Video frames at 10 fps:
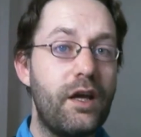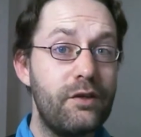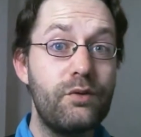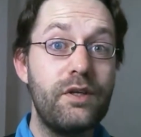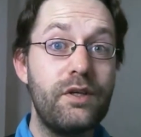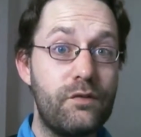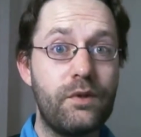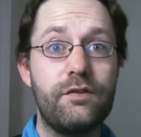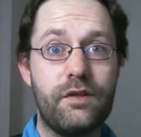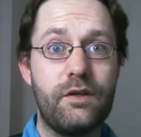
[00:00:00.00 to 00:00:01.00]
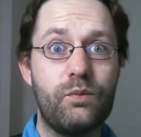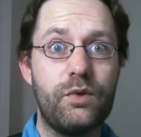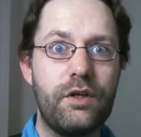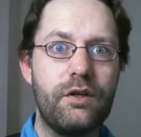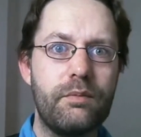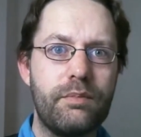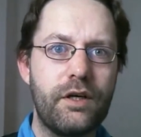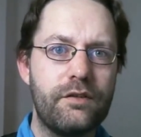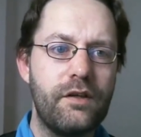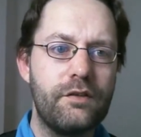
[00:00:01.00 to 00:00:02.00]
and you need to understand what the other
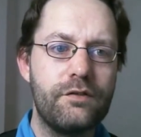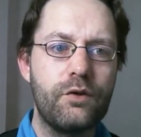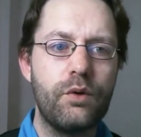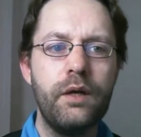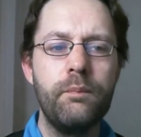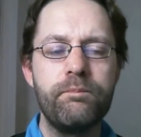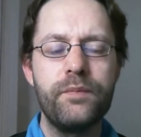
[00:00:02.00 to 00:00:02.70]
party is doing.